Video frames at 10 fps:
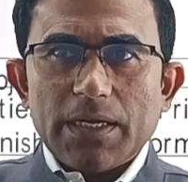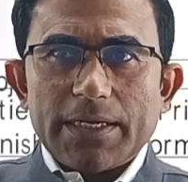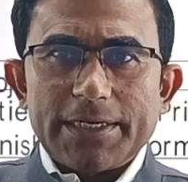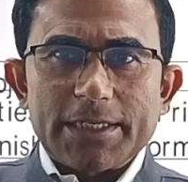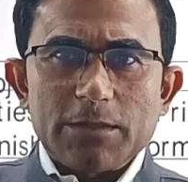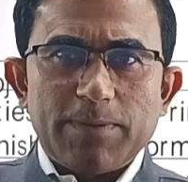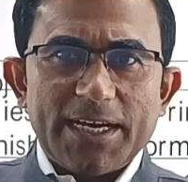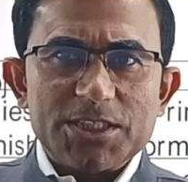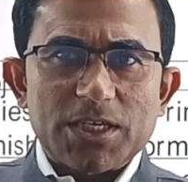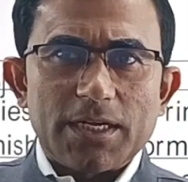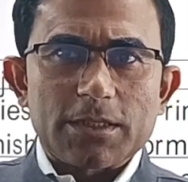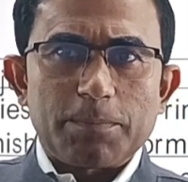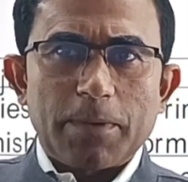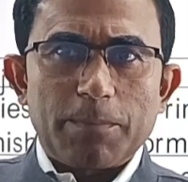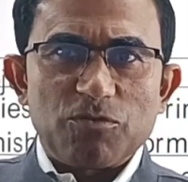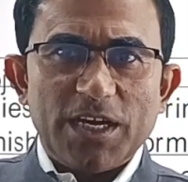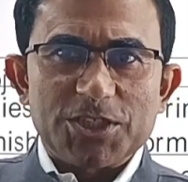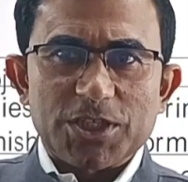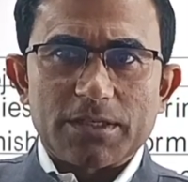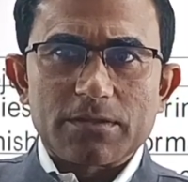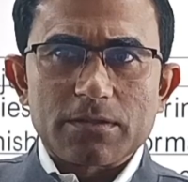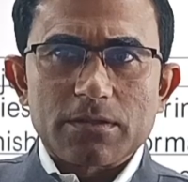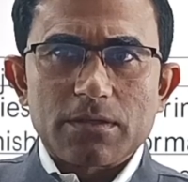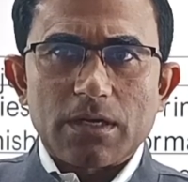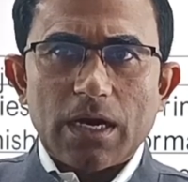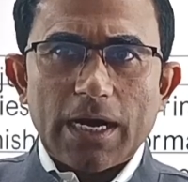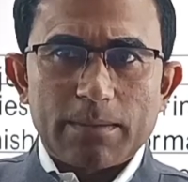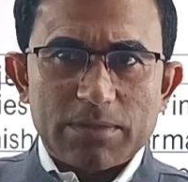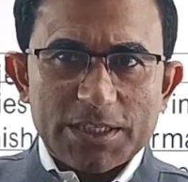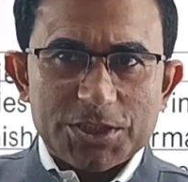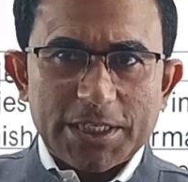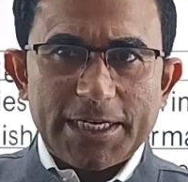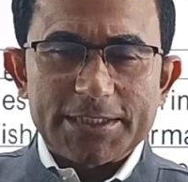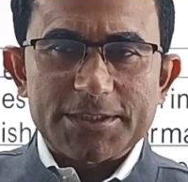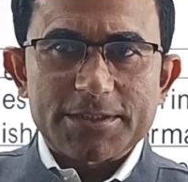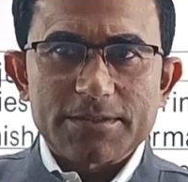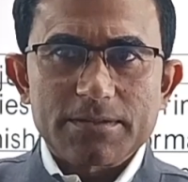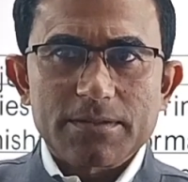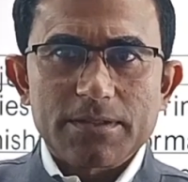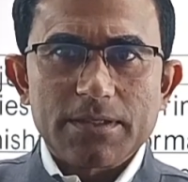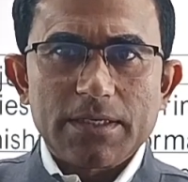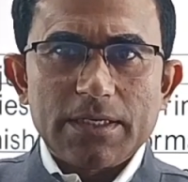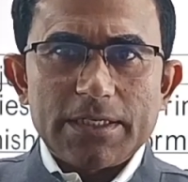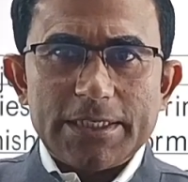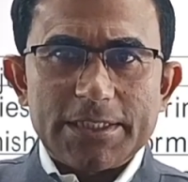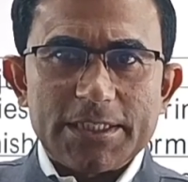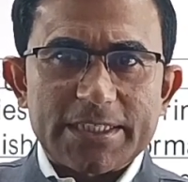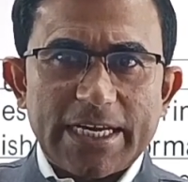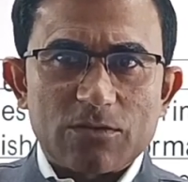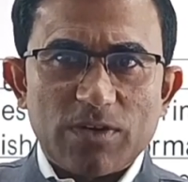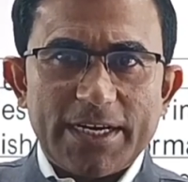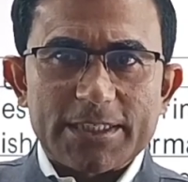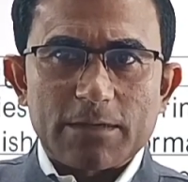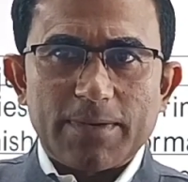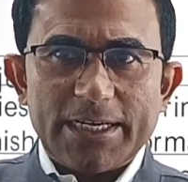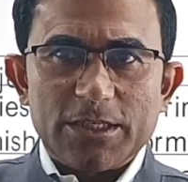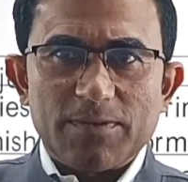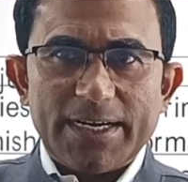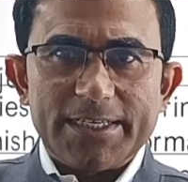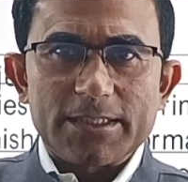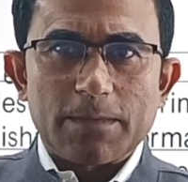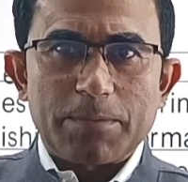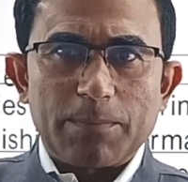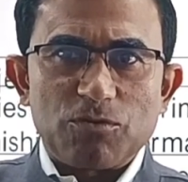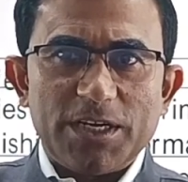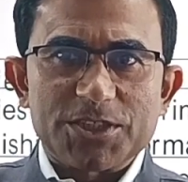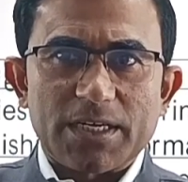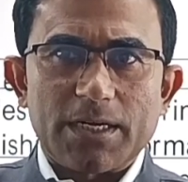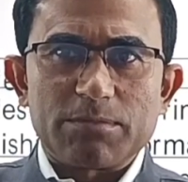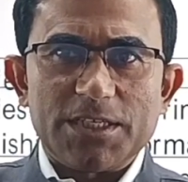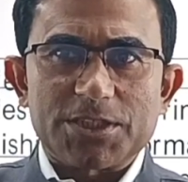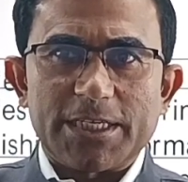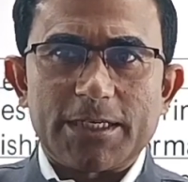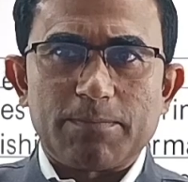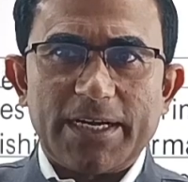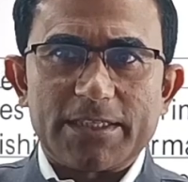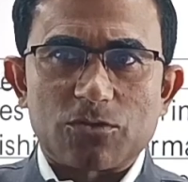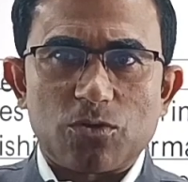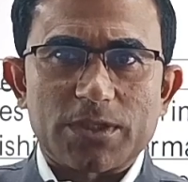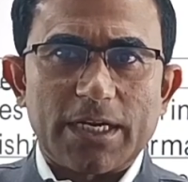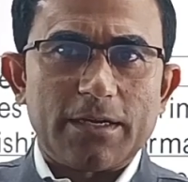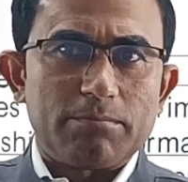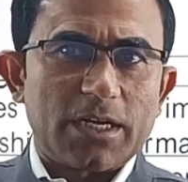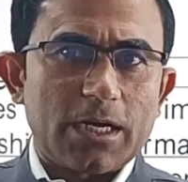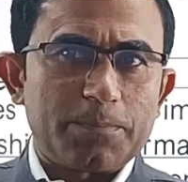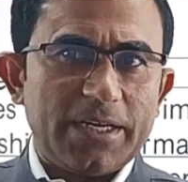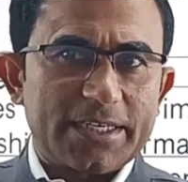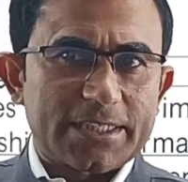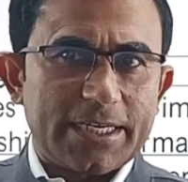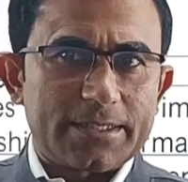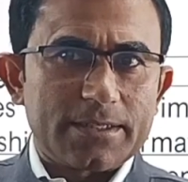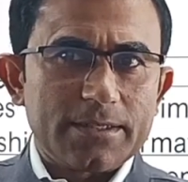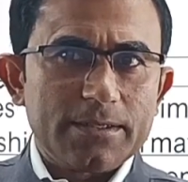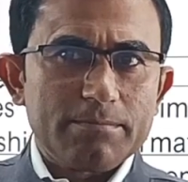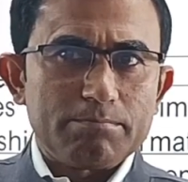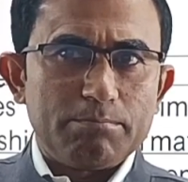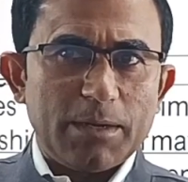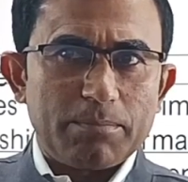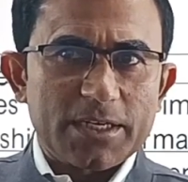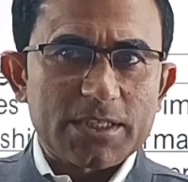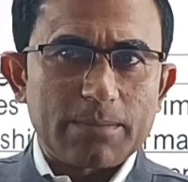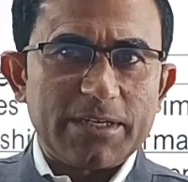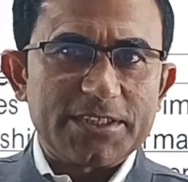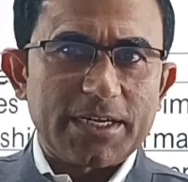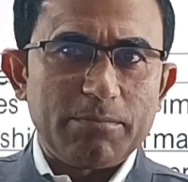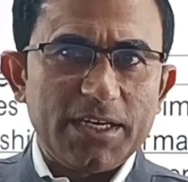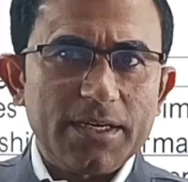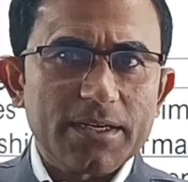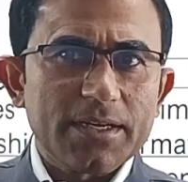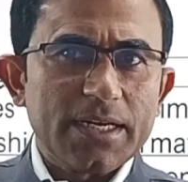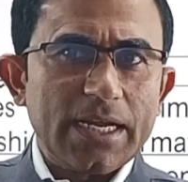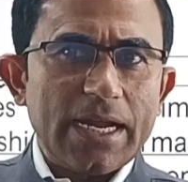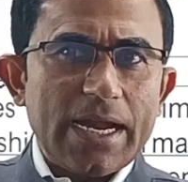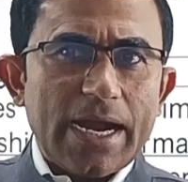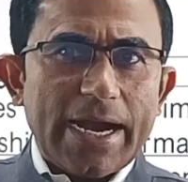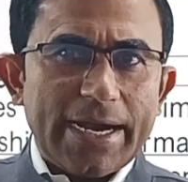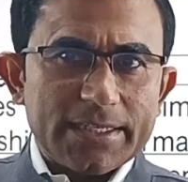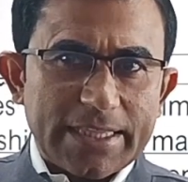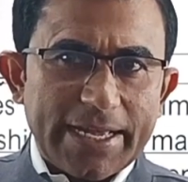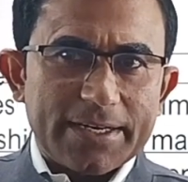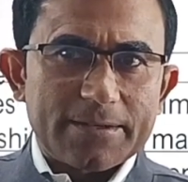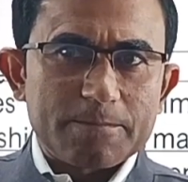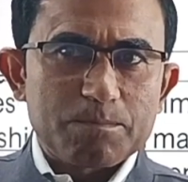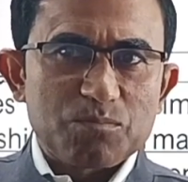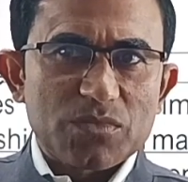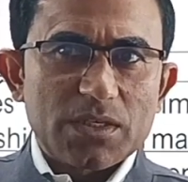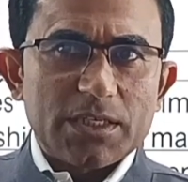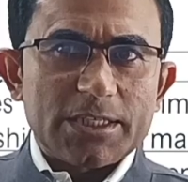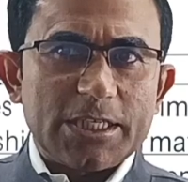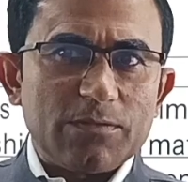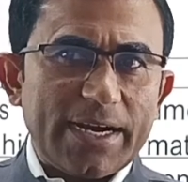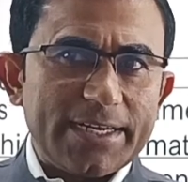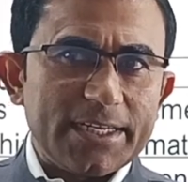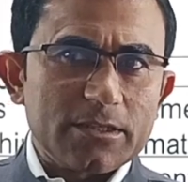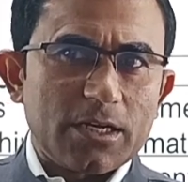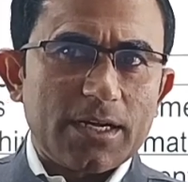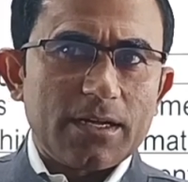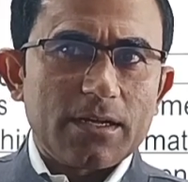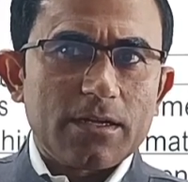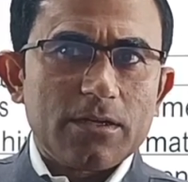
It is based on the population of the states. It is calculated by dividing the population of the state by the total number of elected members of the assembly and then dividing the